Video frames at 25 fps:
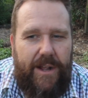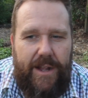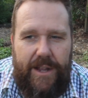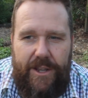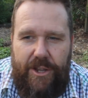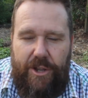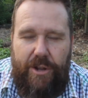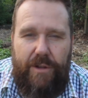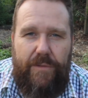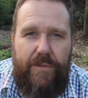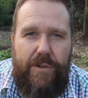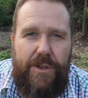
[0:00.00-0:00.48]

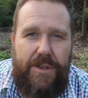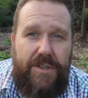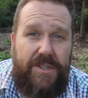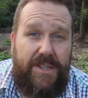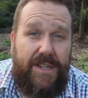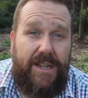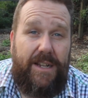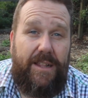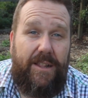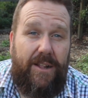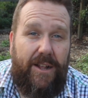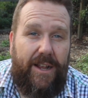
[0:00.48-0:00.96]

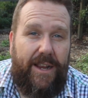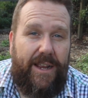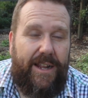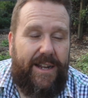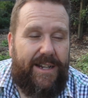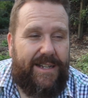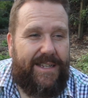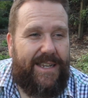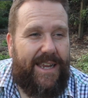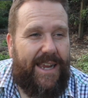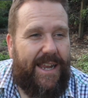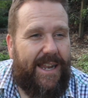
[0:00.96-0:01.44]
university that I can
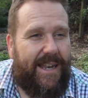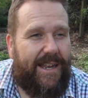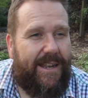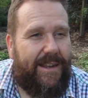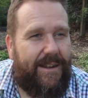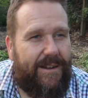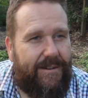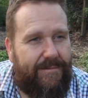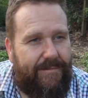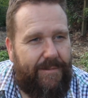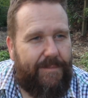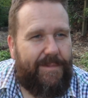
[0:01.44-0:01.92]
attend,
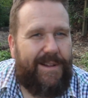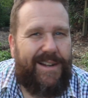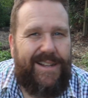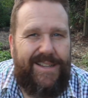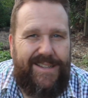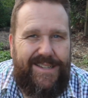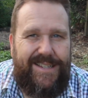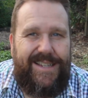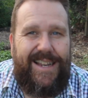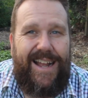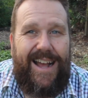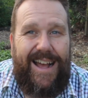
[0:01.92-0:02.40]
and I'm going
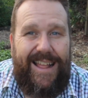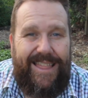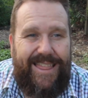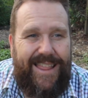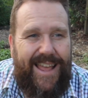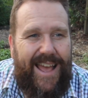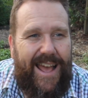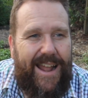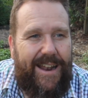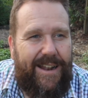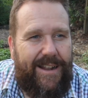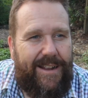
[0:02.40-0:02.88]
to start
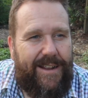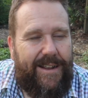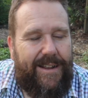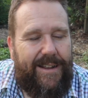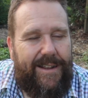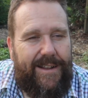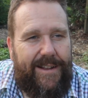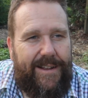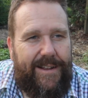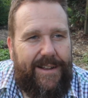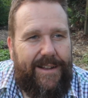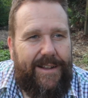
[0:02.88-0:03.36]
that
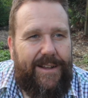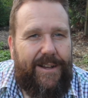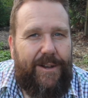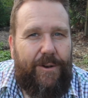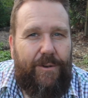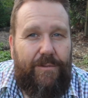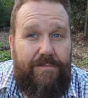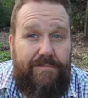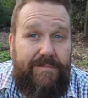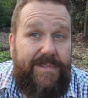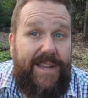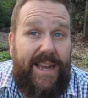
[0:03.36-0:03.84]

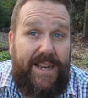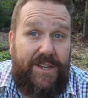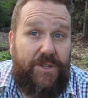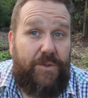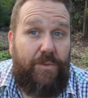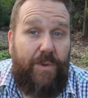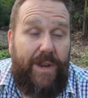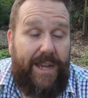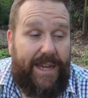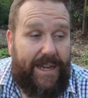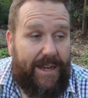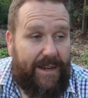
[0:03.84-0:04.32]

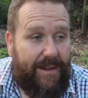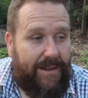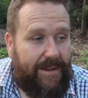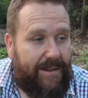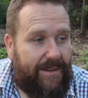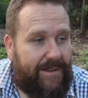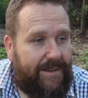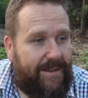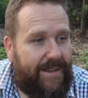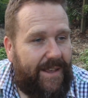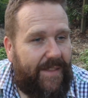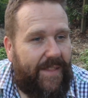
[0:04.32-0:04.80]
next week,
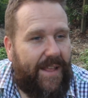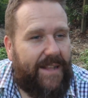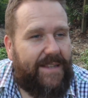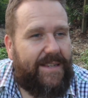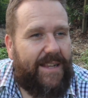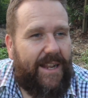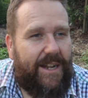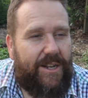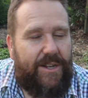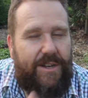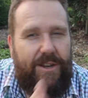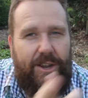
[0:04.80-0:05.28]
and that's
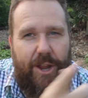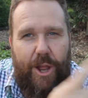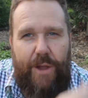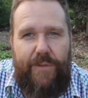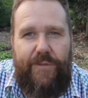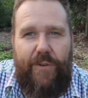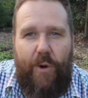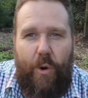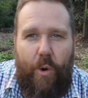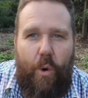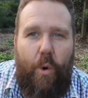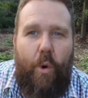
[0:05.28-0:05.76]
going to go
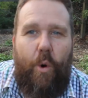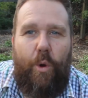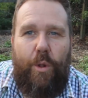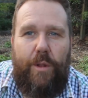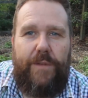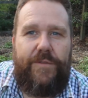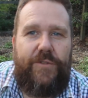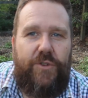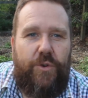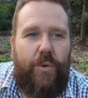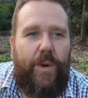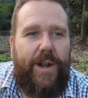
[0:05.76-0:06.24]
for all
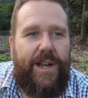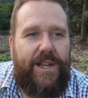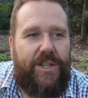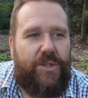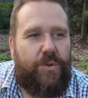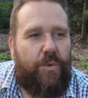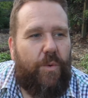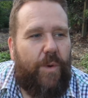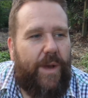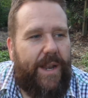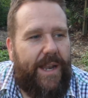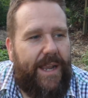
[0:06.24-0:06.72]
of
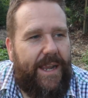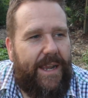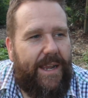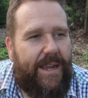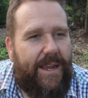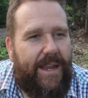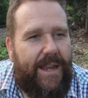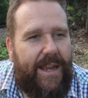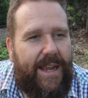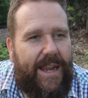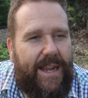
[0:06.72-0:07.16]
2020.